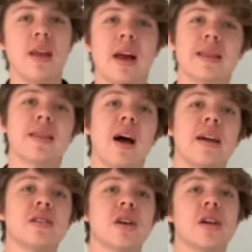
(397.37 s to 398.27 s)
And
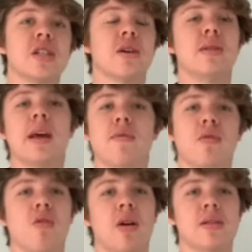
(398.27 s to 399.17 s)
lines shall never
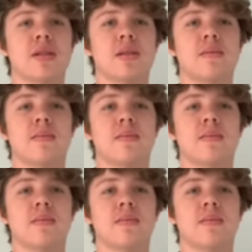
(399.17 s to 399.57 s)
cross.